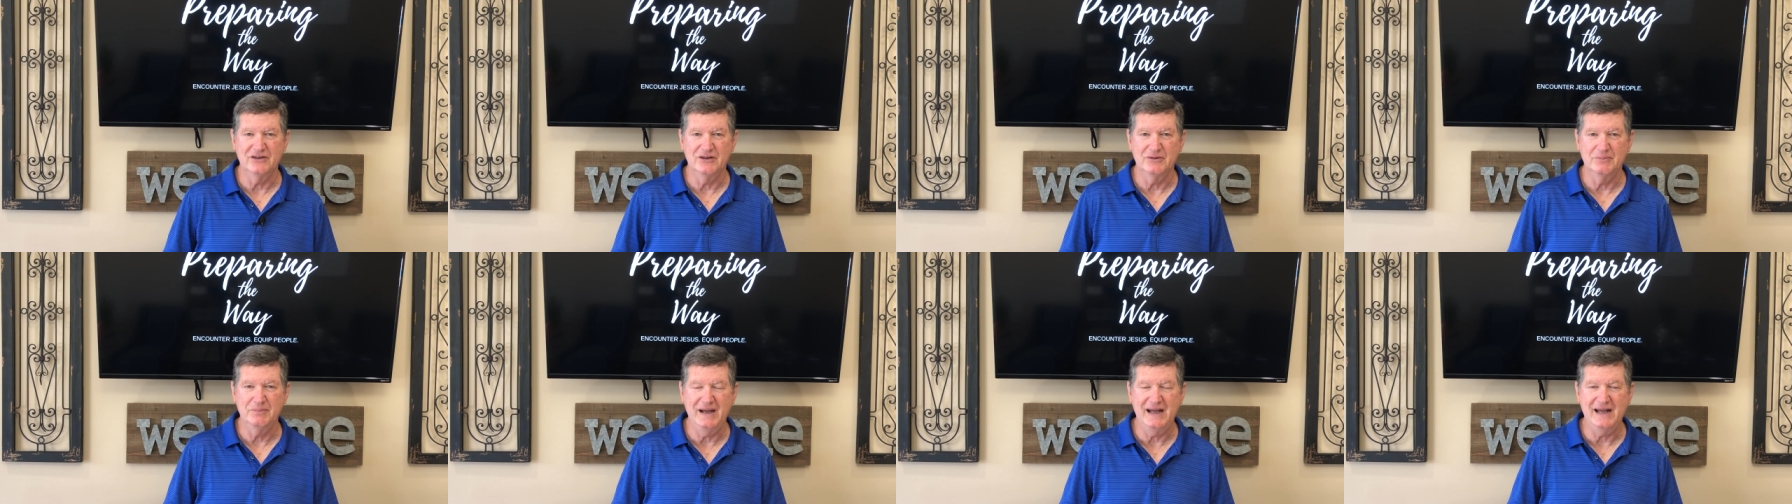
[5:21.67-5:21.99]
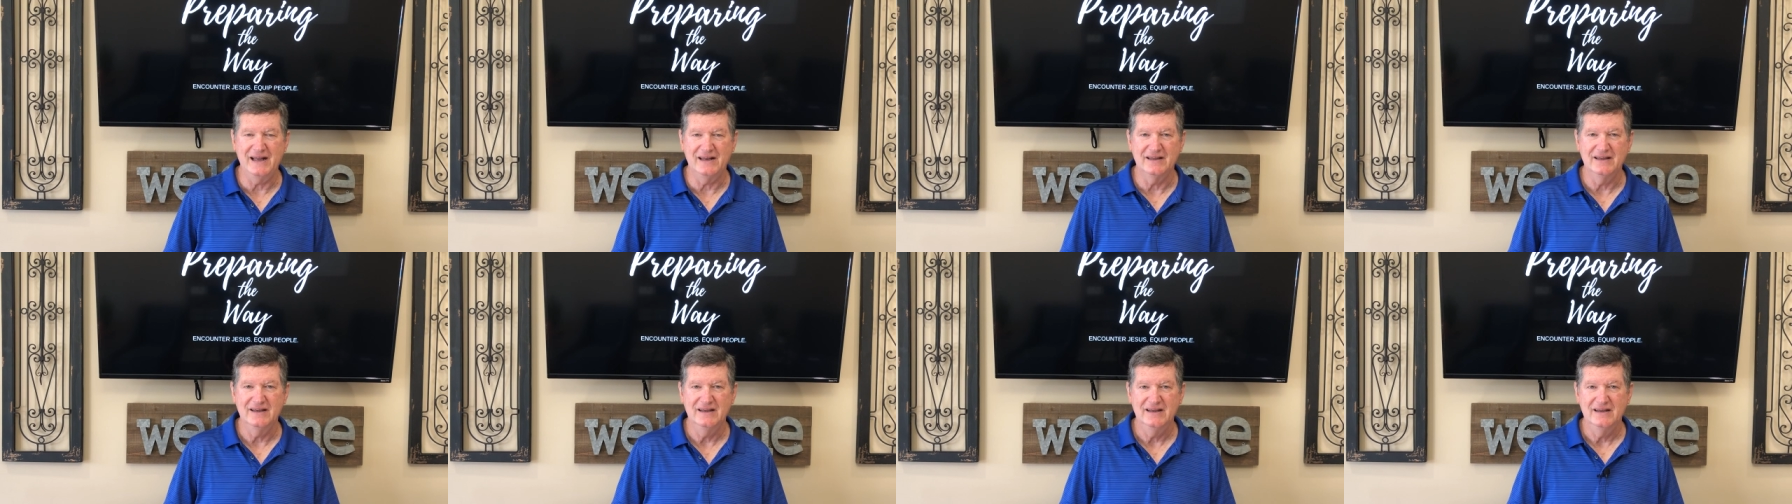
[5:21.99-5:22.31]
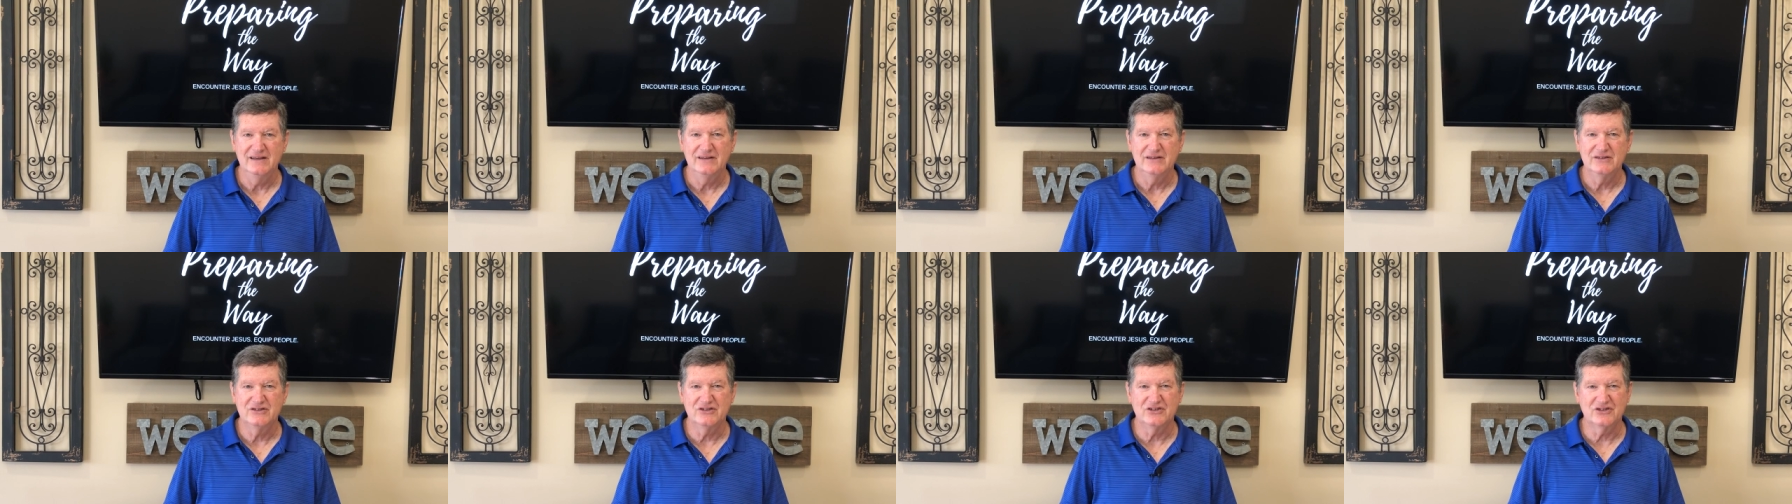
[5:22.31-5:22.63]
about
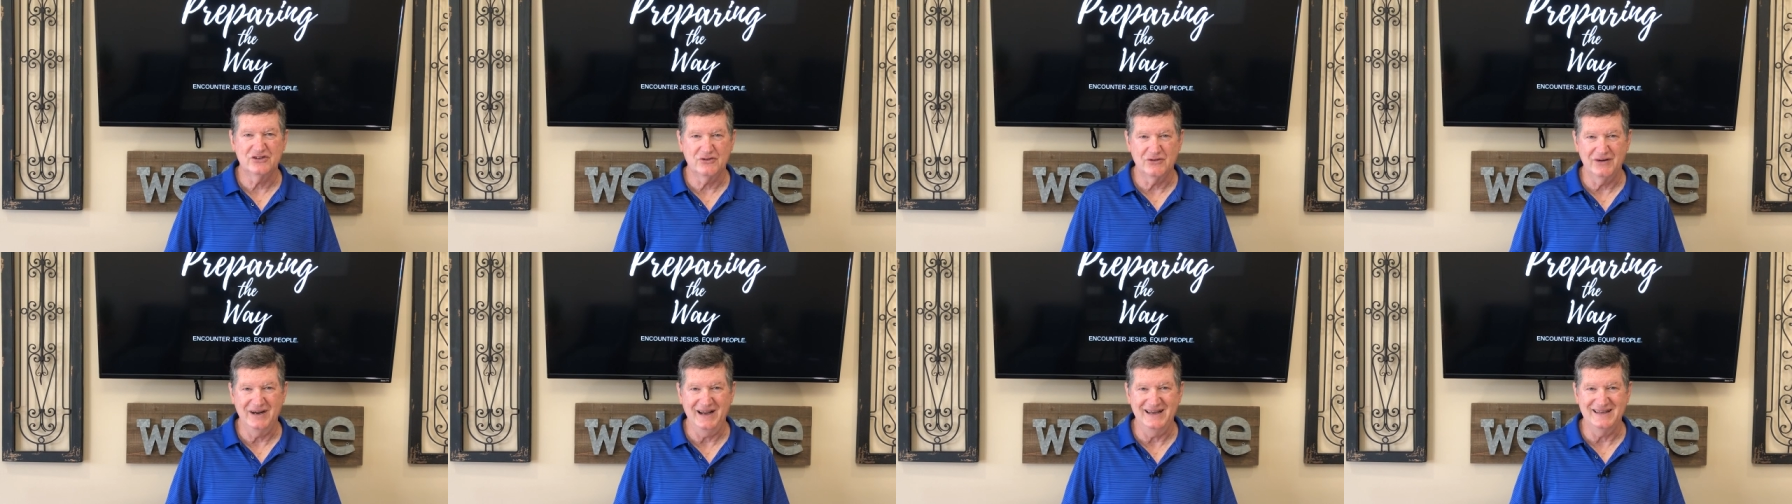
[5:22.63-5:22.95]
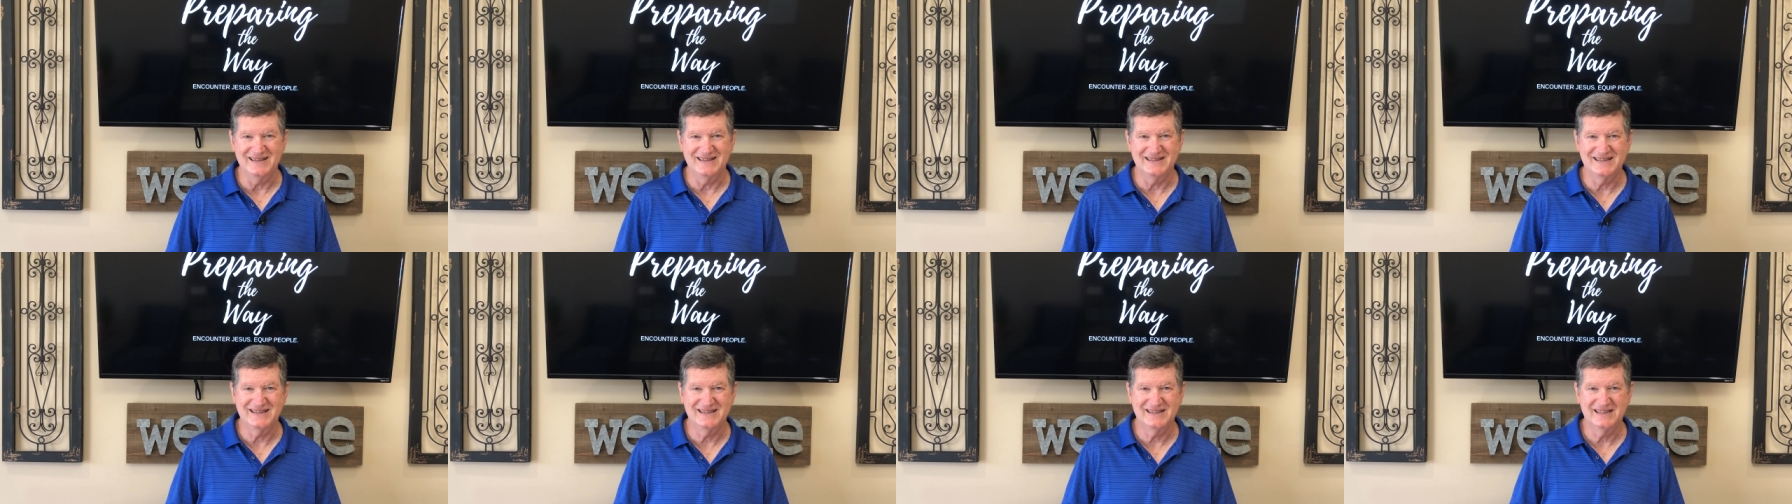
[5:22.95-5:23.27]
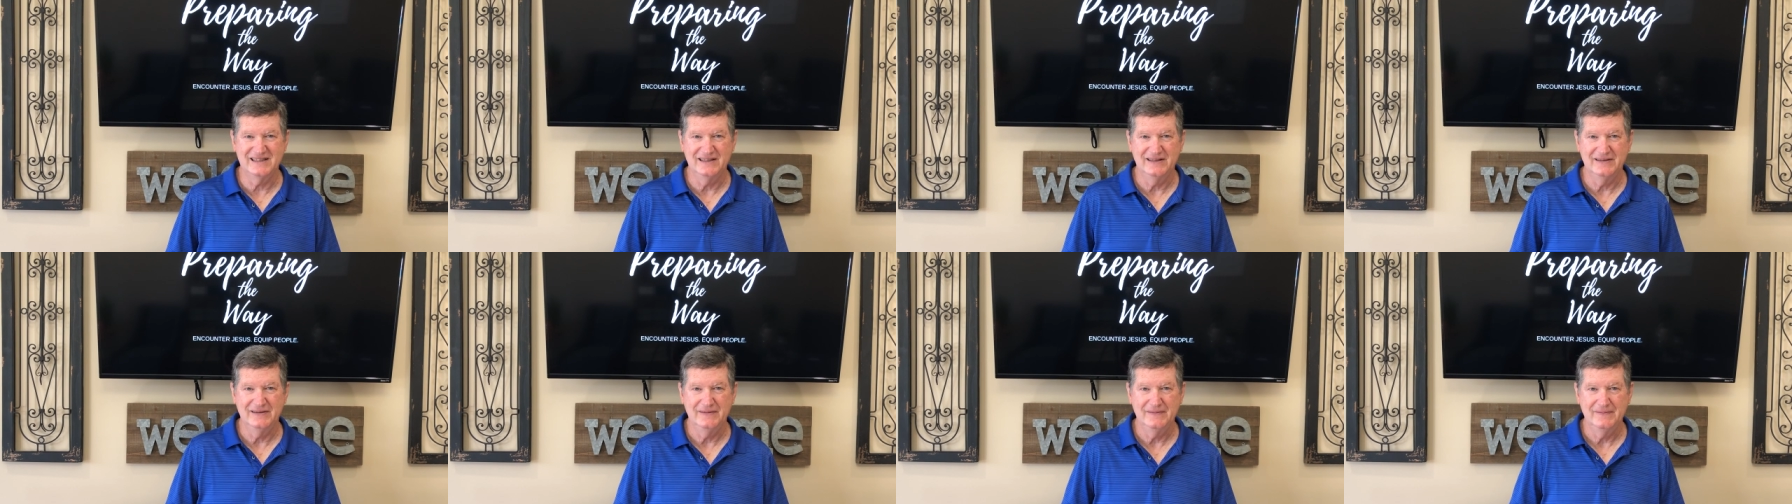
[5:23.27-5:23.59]
stress.